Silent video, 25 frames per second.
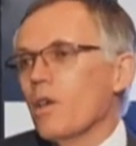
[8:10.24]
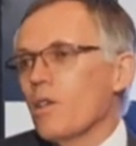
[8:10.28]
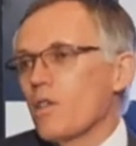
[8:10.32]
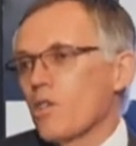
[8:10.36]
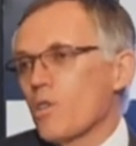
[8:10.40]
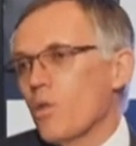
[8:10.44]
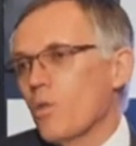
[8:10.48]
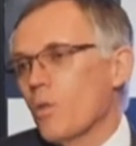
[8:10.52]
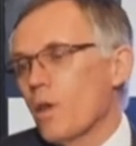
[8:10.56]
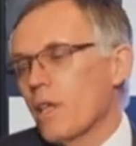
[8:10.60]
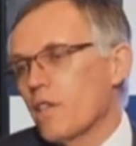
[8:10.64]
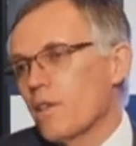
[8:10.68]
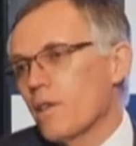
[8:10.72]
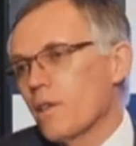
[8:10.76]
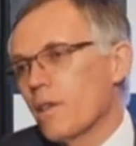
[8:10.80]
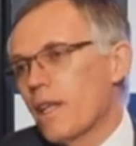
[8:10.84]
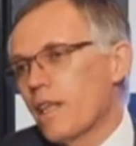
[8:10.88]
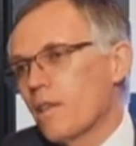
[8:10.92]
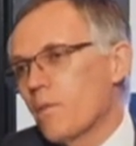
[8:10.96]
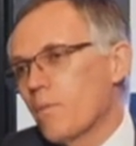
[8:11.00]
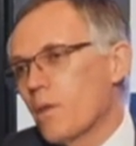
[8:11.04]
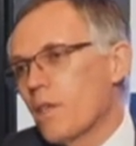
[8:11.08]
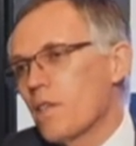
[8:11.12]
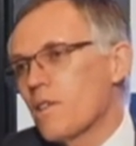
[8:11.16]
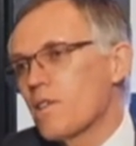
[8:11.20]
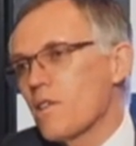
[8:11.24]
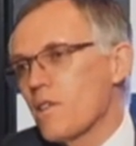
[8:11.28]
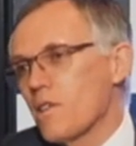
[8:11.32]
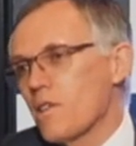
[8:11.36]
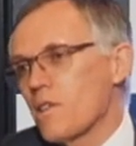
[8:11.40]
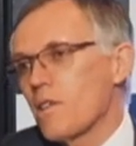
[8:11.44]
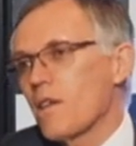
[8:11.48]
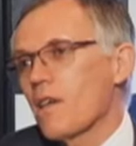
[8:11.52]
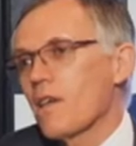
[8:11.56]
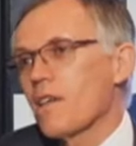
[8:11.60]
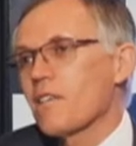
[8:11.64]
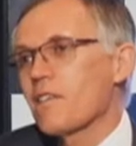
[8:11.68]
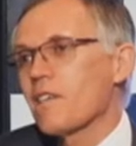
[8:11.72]
So what that means
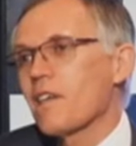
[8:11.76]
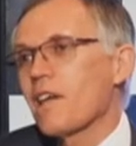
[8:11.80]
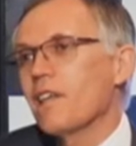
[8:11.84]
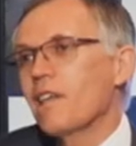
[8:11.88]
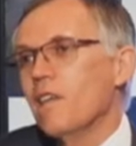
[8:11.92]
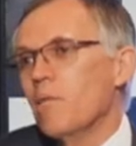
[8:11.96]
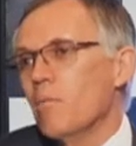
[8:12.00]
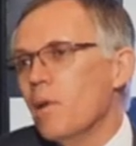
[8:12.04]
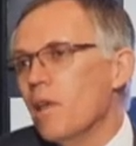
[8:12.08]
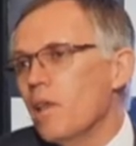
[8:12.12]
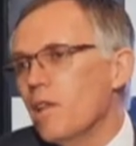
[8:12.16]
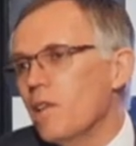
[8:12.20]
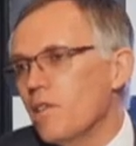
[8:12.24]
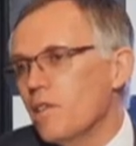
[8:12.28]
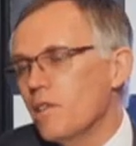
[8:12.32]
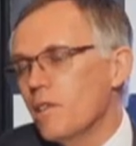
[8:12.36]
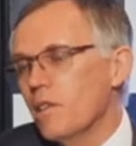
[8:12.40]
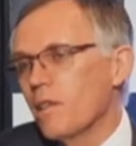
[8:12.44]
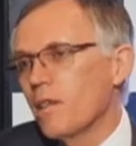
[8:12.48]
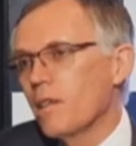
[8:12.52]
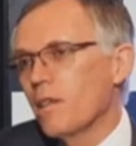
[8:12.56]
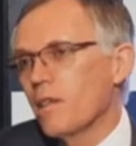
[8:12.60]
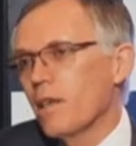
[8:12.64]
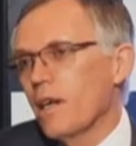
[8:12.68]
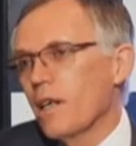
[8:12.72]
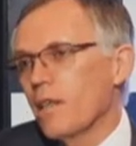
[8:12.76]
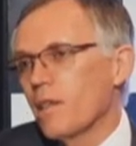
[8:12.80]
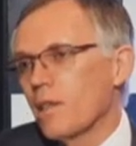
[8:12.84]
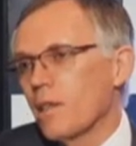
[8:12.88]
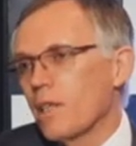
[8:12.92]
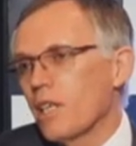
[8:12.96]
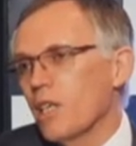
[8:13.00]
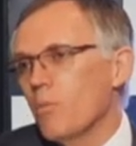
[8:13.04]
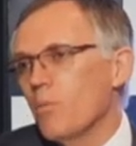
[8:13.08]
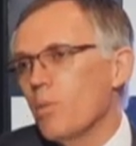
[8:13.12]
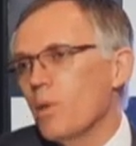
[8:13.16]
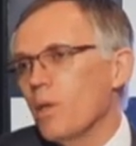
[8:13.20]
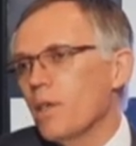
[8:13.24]
is scalability and
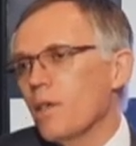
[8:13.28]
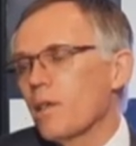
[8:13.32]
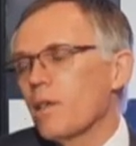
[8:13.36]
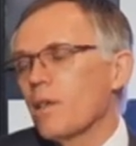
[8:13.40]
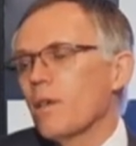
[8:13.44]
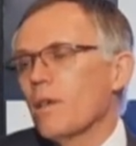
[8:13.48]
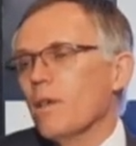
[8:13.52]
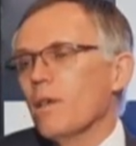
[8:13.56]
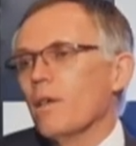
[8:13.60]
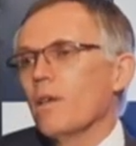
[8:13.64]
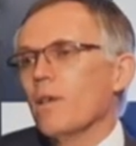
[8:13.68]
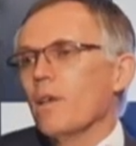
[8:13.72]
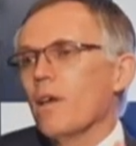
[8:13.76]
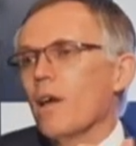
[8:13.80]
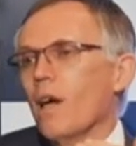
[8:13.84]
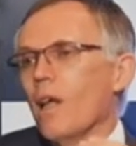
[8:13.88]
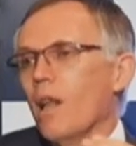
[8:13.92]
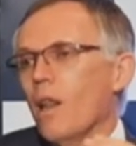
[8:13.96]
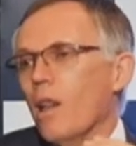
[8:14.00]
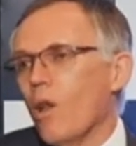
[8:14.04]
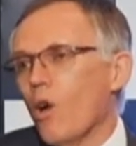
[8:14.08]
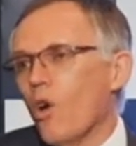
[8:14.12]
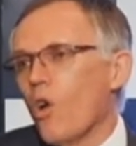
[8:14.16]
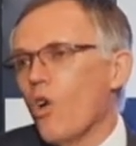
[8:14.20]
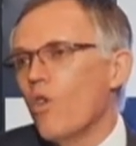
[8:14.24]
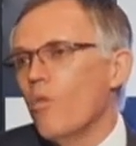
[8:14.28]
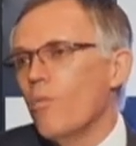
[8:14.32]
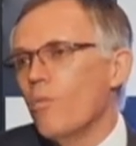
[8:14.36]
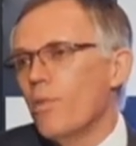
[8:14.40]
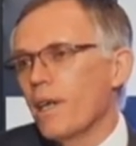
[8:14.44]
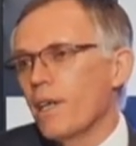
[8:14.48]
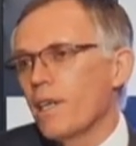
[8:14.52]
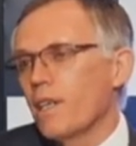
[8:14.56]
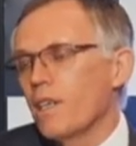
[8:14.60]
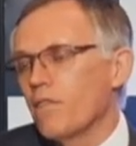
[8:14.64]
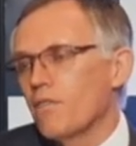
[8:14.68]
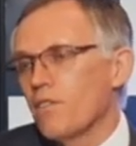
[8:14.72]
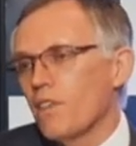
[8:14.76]
keeping a low
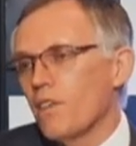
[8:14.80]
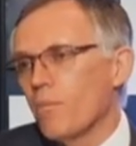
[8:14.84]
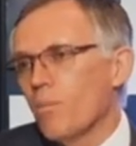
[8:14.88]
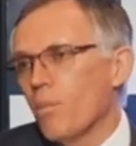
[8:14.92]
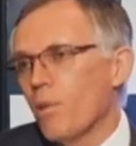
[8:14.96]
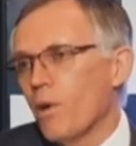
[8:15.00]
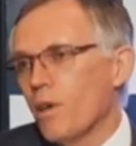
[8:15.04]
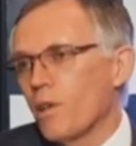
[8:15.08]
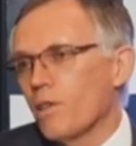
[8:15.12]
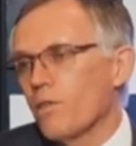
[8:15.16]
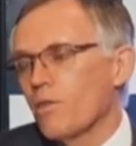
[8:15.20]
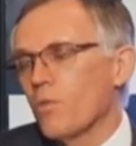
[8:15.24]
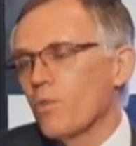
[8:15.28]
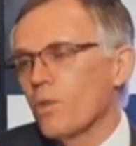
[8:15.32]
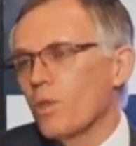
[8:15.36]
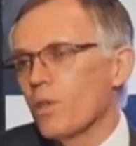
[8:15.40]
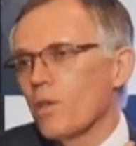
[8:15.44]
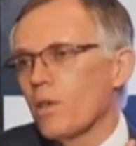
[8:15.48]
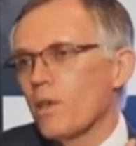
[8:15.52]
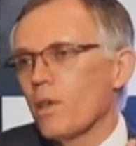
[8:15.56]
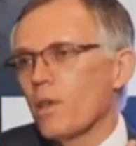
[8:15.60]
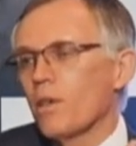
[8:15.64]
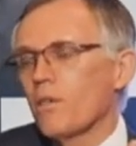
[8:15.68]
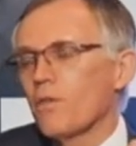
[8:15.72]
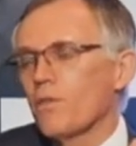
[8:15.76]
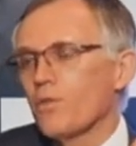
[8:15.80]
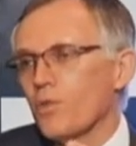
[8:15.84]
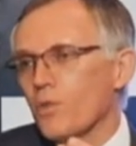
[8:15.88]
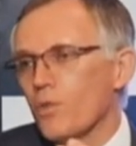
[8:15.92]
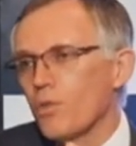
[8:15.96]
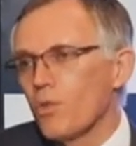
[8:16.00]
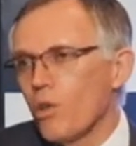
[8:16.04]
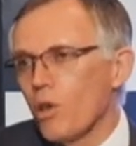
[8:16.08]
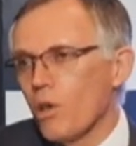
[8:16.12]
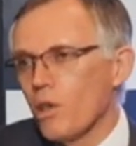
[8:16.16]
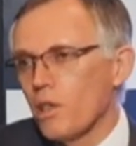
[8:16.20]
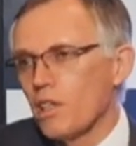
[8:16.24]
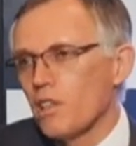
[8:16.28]
break-even point with
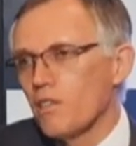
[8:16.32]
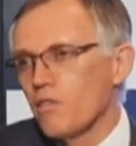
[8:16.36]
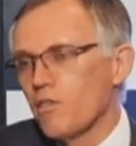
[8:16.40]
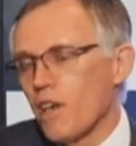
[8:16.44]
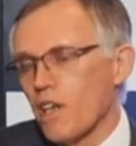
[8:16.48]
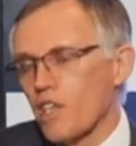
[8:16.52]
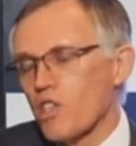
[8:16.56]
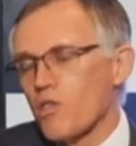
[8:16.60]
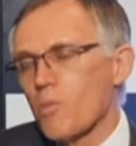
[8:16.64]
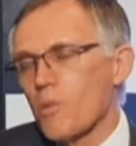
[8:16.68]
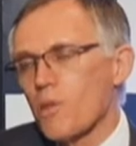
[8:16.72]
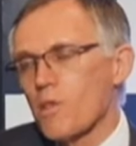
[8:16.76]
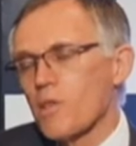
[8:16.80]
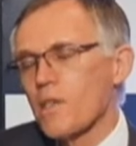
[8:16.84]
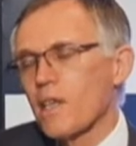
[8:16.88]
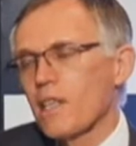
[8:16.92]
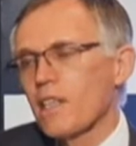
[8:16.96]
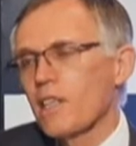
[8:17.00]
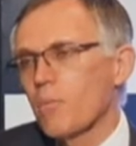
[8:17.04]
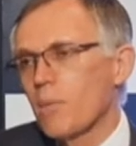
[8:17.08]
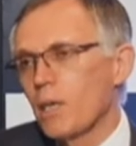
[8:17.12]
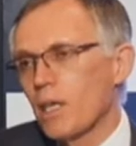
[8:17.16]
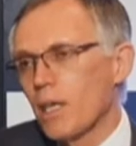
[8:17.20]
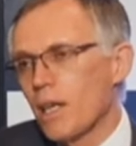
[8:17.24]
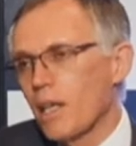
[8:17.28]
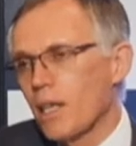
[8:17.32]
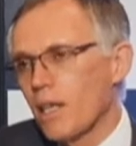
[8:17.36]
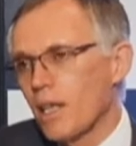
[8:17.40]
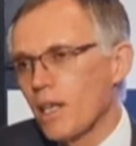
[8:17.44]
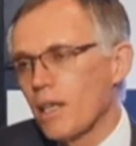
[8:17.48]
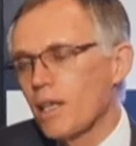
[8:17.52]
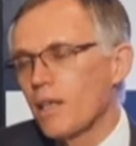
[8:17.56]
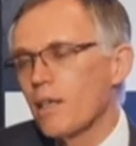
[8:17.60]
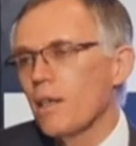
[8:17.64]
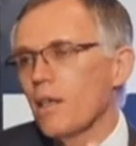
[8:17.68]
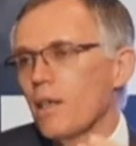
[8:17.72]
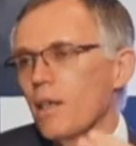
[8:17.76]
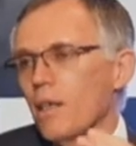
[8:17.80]
frugal investments at the
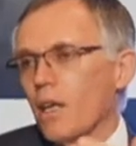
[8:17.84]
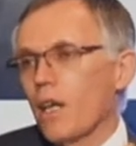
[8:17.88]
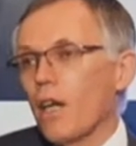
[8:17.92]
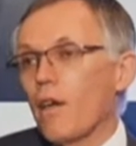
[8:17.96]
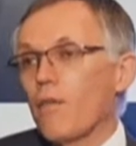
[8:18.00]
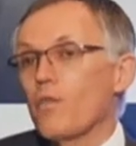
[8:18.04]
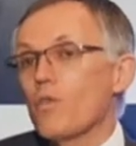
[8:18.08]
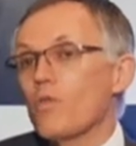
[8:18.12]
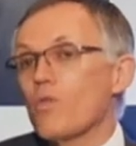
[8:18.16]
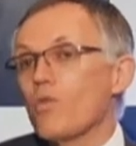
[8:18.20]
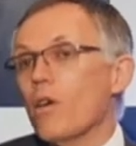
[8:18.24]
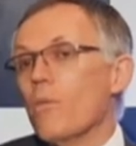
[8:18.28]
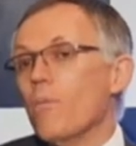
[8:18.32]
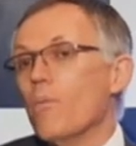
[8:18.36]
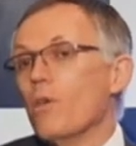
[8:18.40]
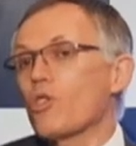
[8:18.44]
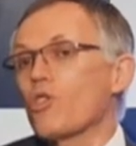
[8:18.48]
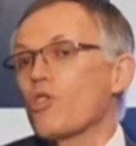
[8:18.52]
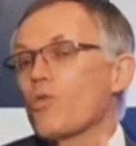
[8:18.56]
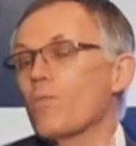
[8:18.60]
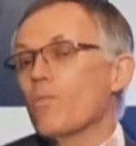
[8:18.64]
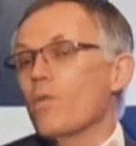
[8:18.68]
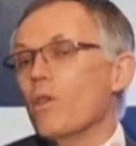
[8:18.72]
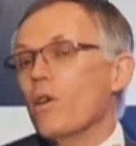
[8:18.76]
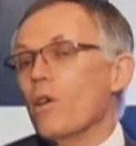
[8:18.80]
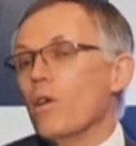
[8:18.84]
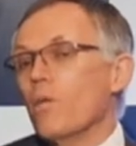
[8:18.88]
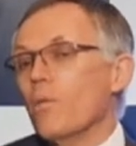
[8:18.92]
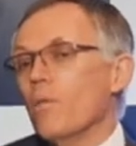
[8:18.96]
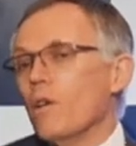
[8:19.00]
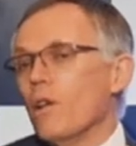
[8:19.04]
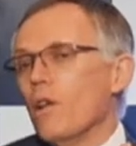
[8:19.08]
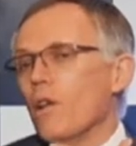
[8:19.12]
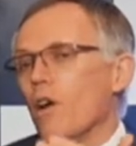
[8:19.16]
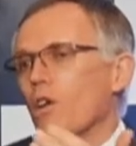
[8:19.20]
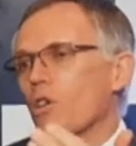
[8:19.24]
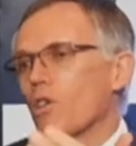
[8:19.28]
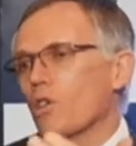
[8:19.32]
beginning gives you a much
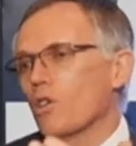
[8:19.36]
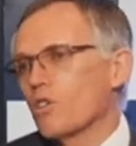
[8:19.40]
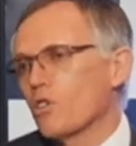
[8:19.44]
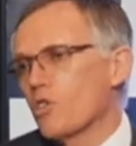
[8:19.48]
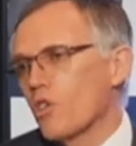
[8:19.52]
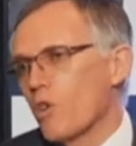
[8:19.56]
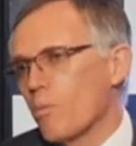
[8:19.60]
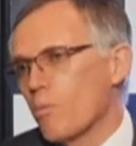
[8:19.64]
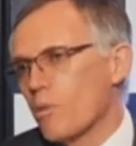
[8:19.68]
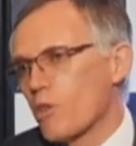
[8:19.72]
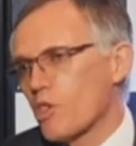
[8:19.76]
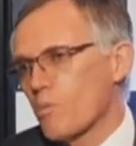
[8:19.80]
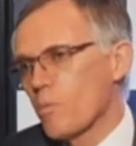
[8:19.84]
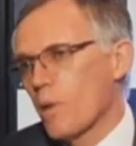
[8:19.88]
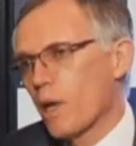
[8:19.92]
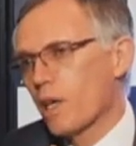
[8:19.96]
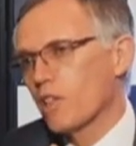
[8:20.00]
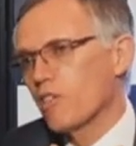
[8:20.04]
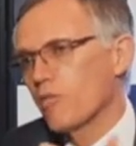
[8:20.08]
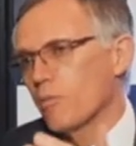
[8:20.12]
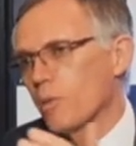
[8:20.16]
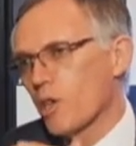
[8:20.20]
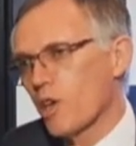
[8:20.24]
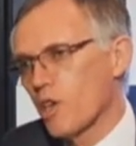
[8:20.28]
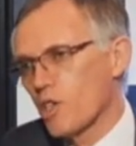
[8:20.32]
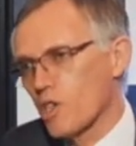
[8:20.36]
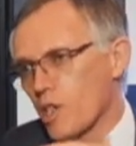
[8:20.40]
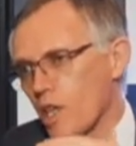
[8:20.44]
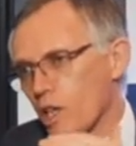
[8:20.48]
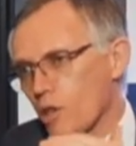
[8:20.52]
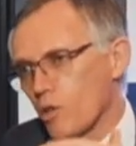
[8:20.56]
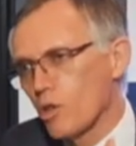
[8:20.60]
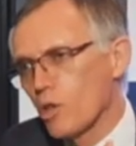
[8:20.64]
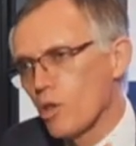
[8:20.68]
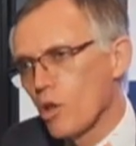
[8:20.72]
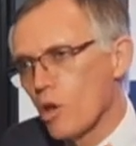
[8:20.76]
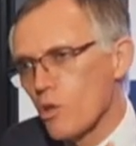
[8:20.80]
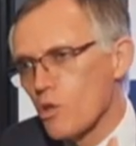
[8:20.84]
longer term perspective because
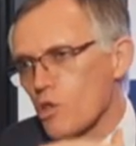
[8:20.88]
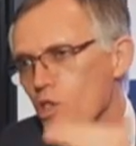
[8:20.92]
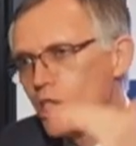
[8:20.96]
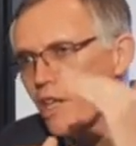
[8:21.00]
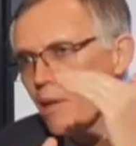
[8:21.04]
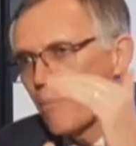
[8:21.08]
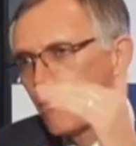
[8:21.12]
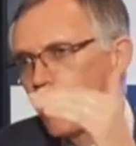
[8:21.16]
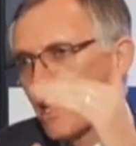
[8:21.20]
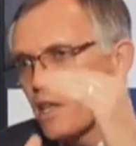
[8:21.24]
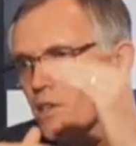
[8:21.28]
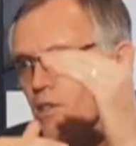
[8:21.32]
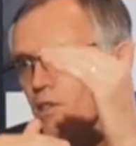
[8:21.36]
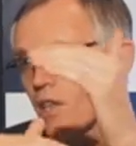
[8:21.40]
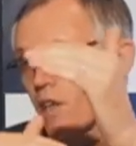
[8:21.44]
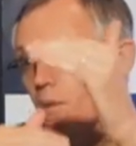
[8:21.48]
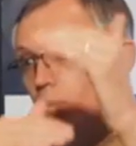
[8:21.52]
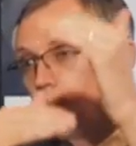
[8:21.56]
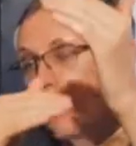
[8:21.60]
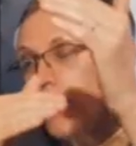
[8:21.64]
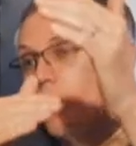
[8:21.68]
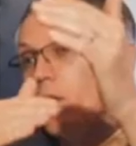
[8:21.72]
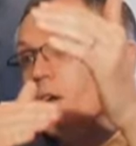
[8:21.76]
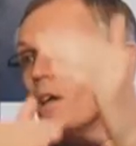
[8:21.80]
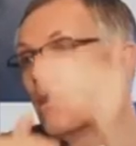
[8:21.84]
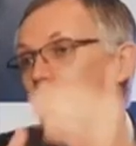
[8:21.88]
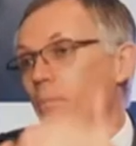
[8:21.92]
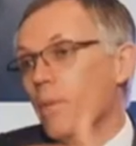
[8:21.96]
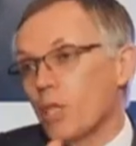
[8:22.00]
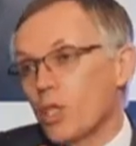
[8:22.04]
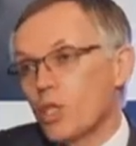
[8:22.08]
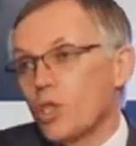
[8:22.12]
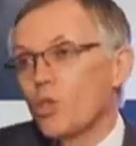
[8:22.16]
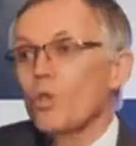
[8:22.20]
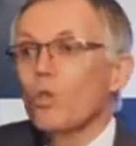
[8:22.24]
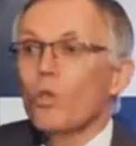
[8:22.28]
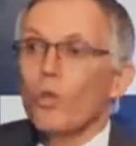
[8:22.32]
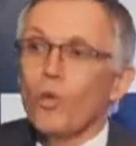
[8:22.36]
then you go step by step,
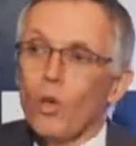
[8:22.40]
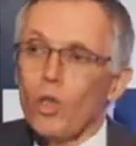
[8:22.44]
but you